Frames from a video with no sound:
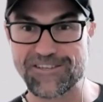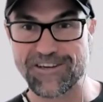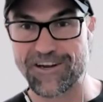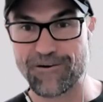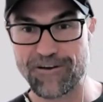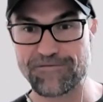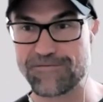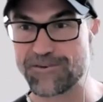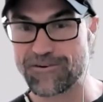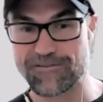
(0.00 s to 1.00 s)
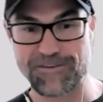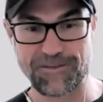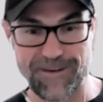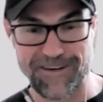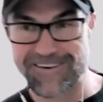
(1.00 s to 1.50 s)
I know I've sort of
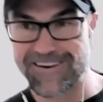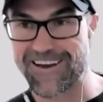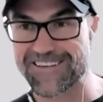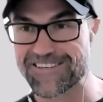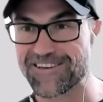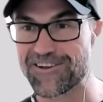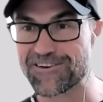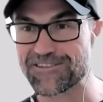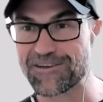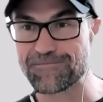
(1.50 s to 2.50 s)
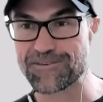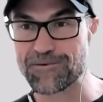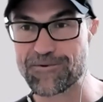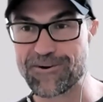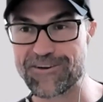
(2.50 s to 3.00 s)
just been asking a lot because I'm
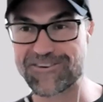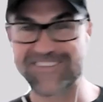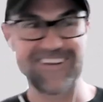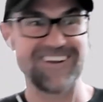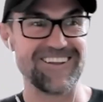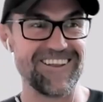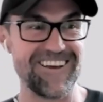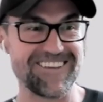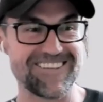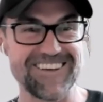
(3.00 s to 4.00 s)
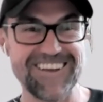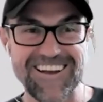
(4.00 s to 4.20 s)
super interested in this.